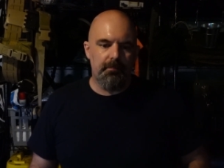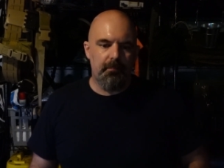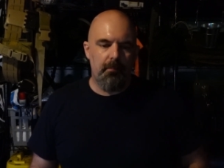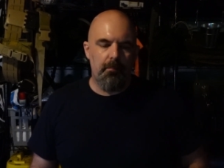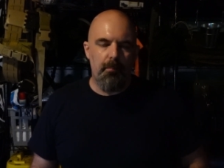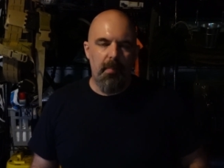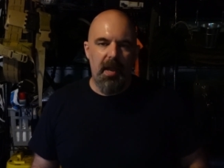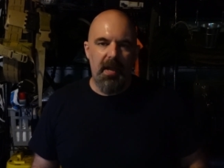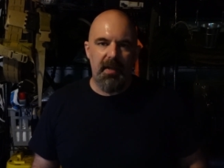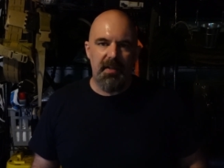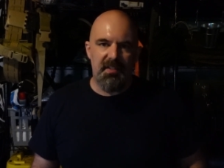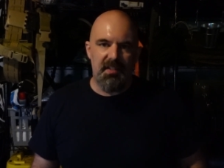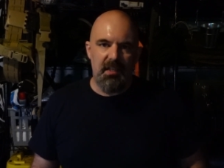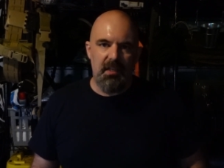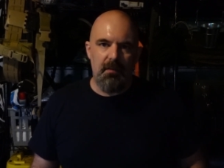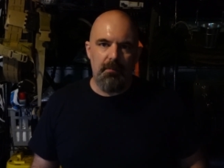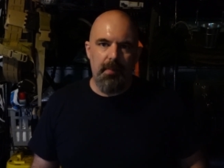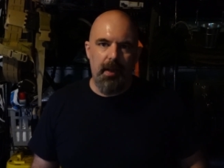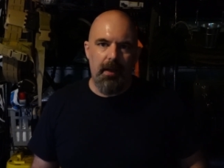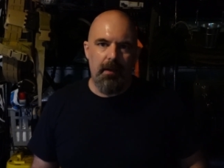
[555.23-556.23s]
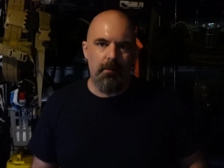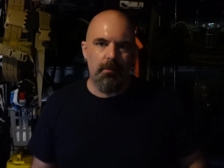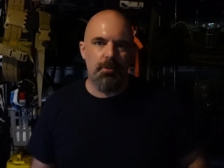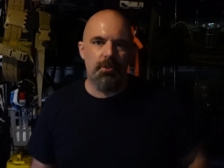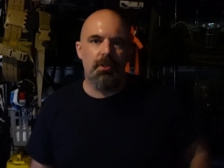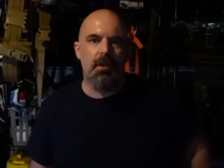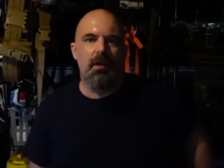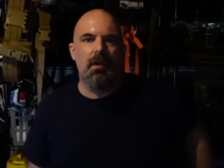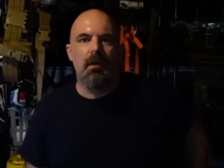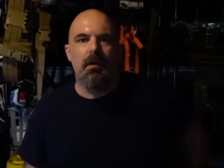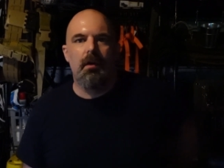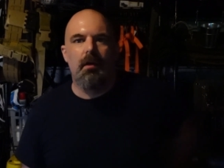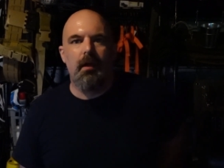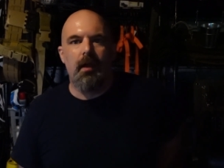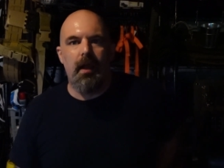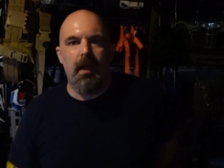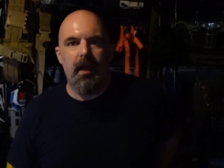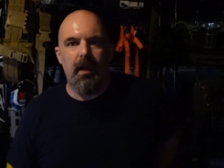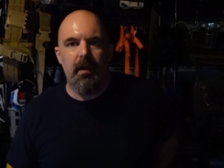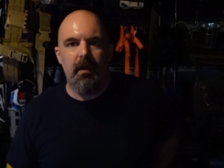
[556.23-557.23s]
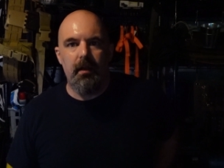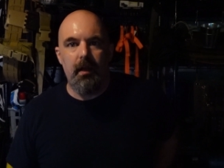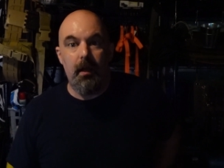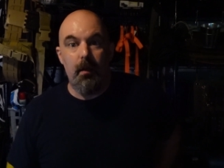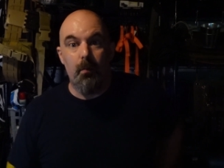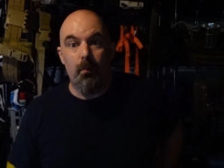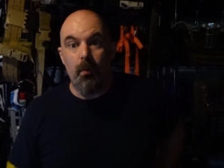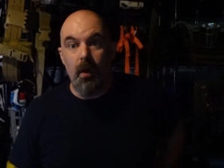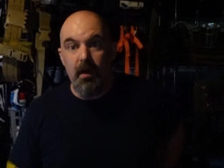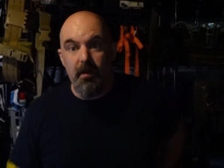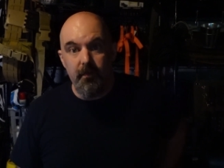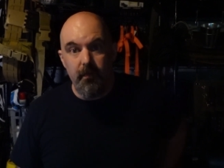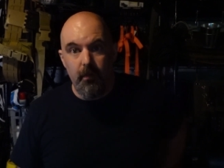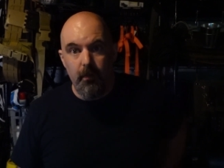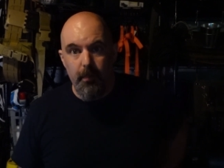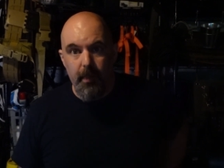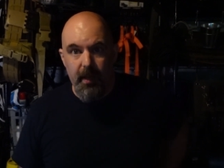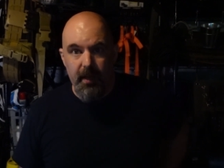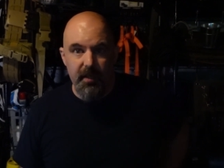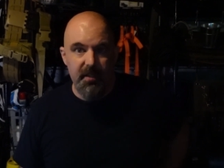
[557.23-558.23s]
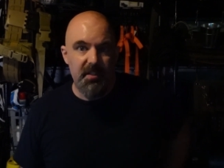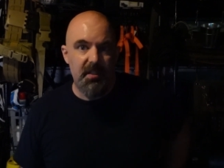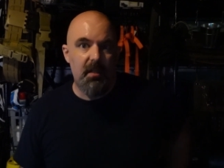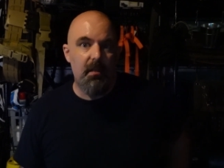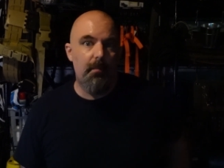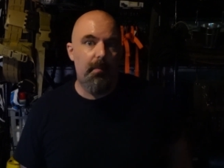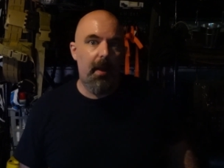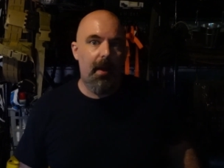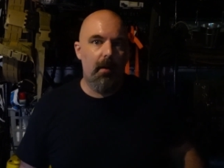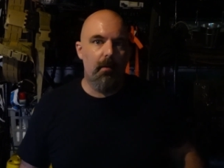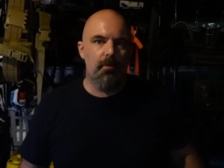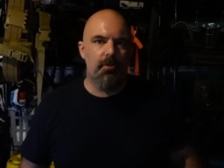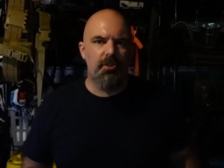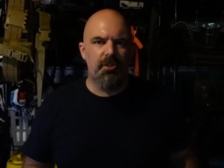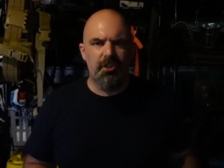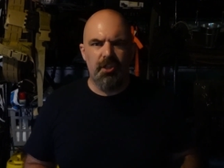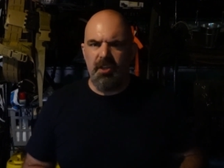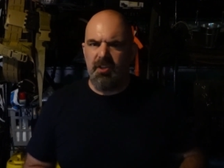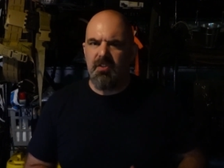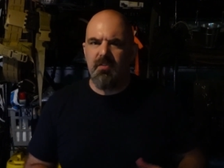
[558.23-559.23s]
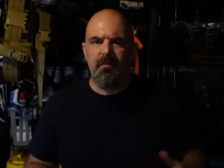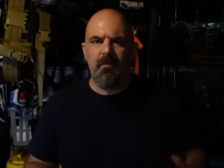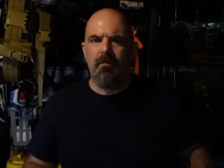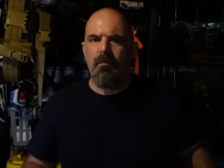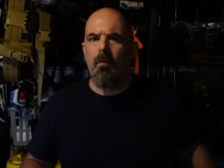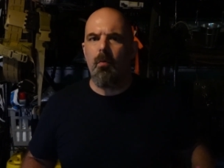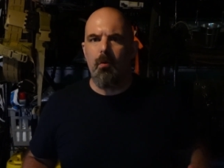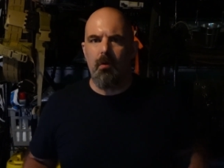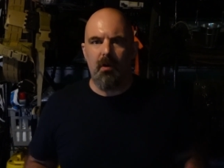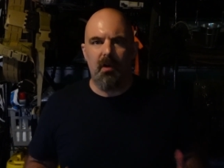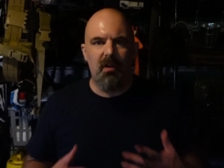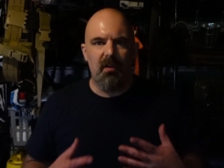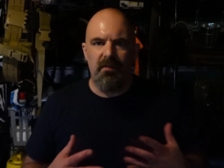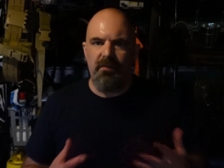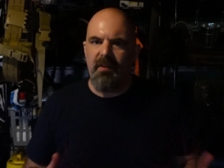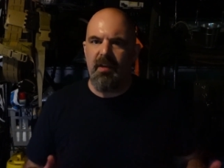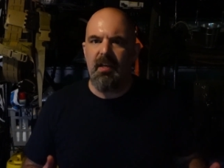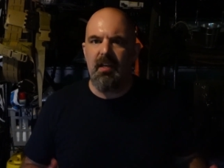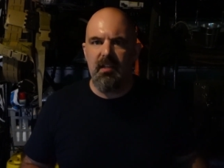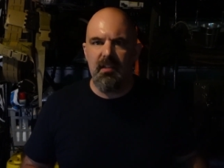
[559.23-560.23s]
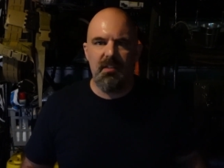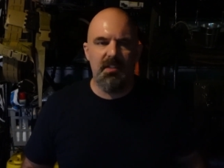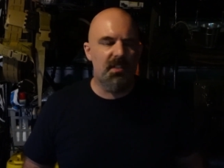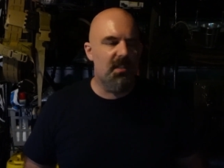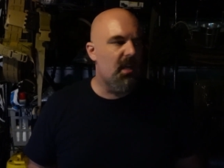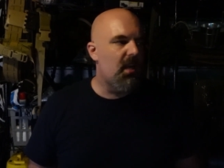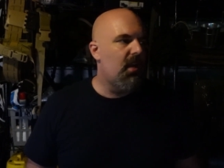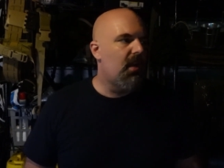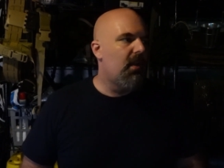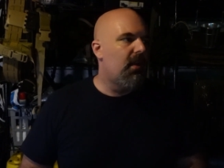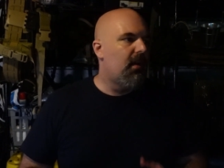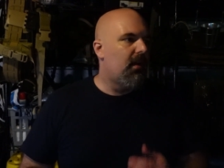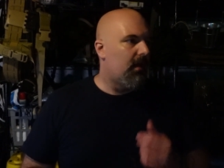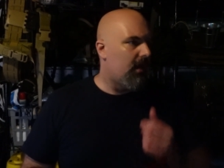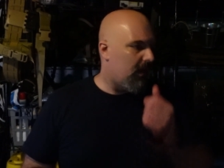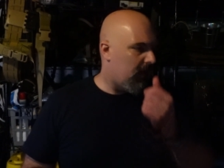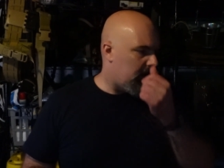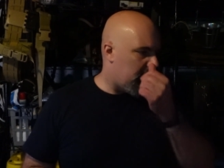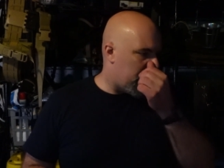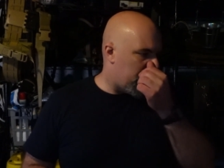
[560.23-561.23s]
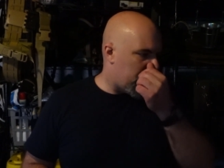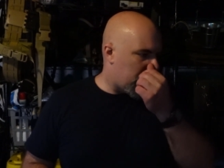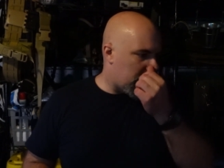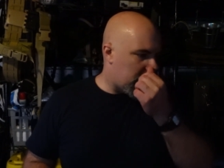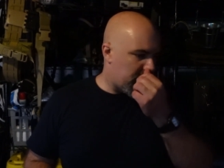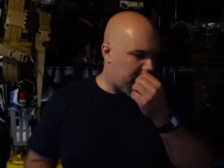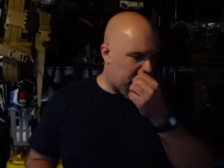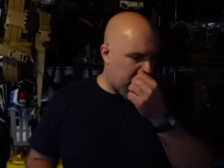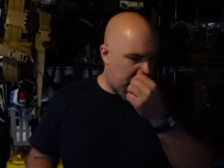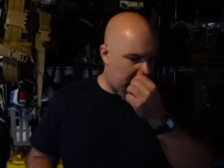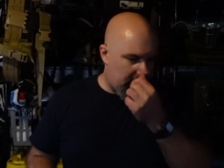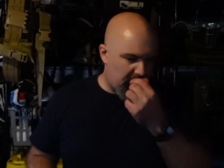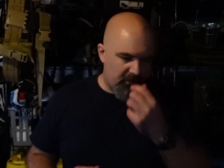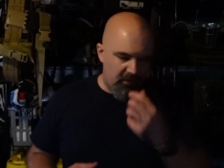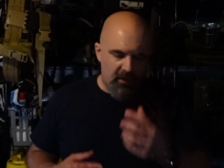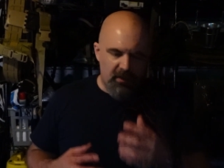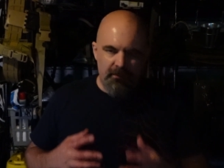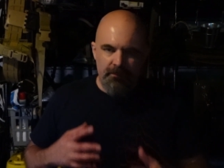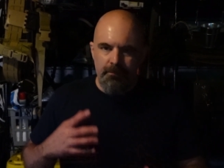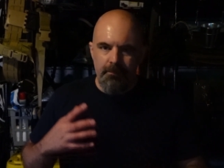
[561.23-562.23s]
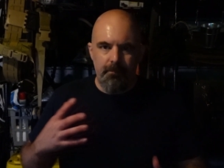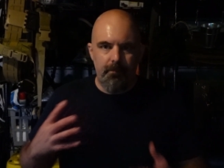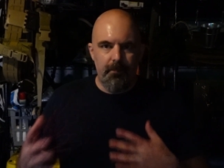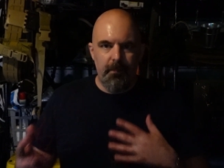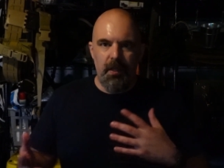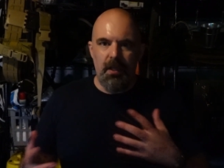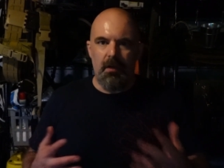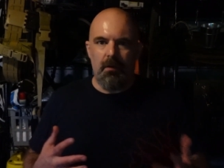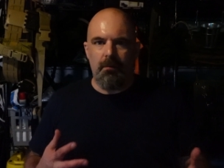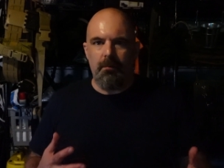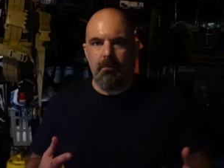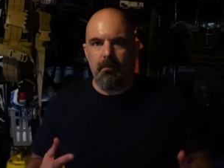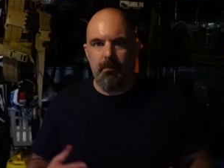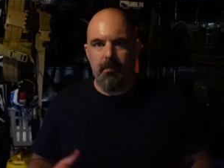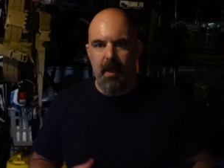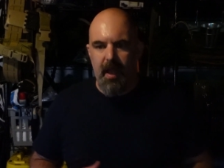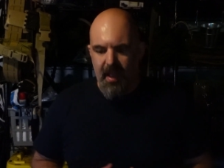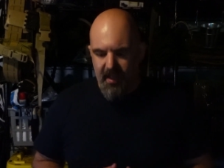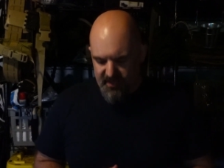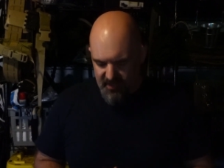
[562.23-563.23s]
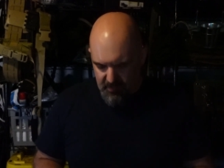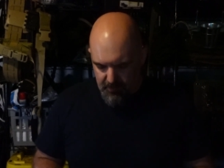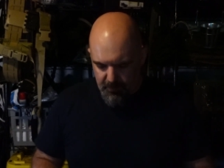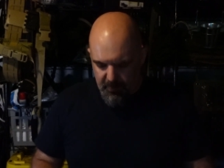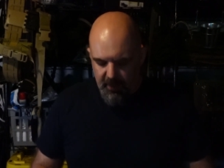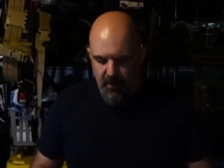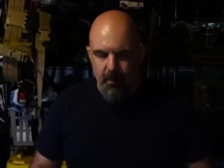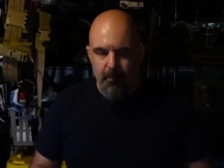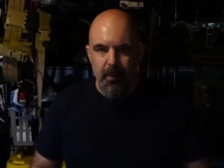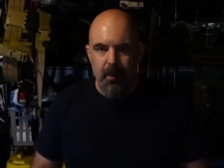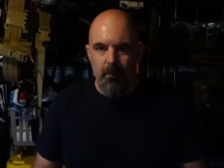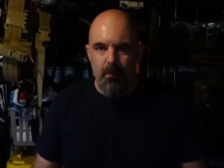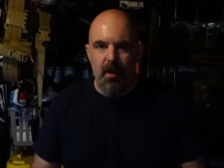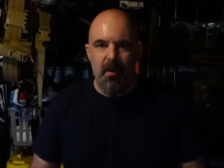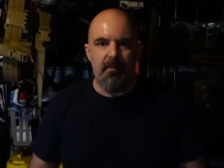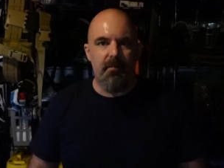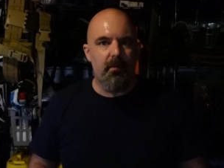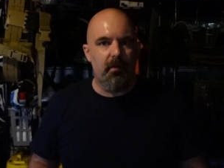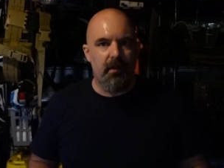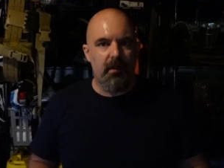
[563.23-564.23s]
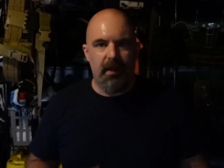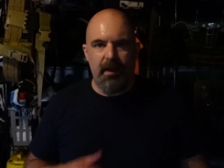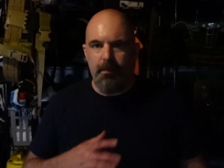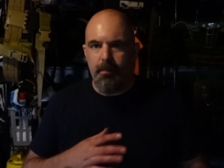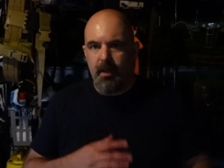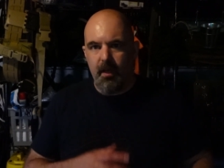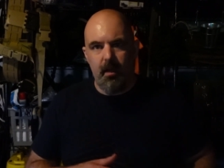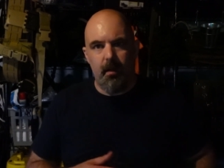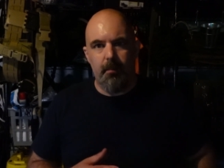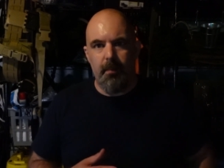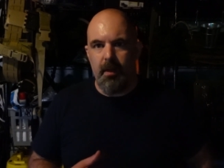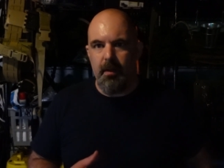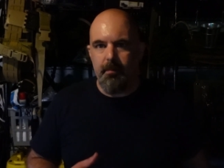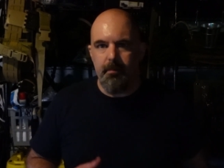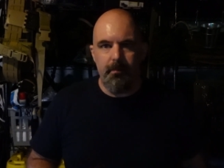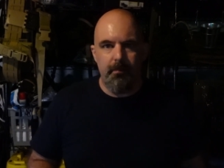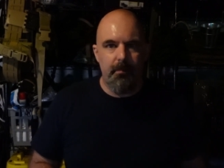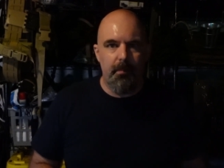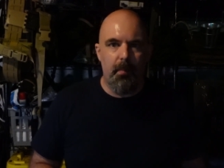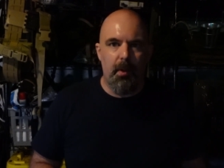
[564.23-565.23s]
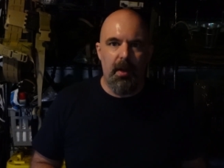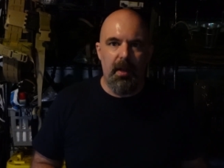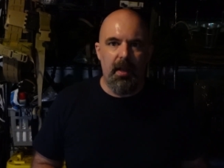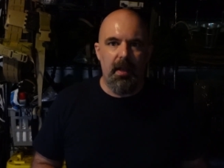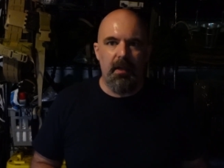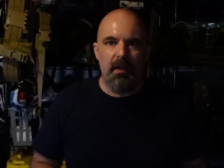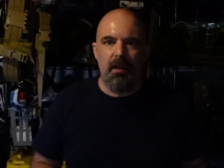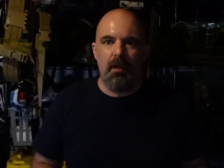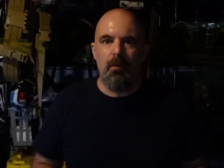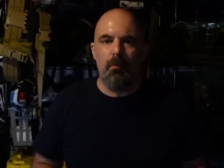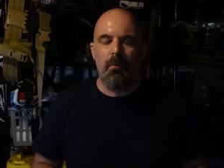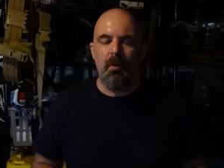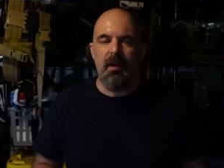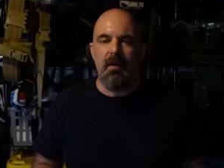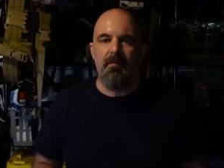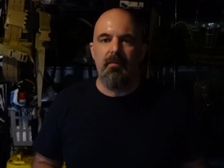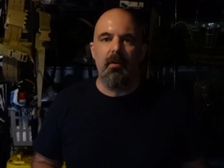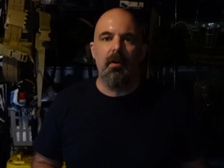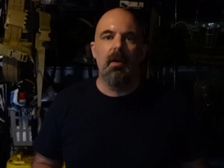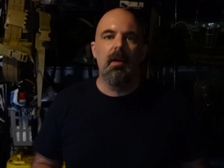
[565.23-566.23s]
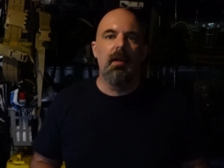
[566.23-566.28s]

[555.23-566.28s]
magazine pouch and a rifle magazine pouch just for convenience. But if I ever, had to pick up my rifle, pick up my handgun, whatever,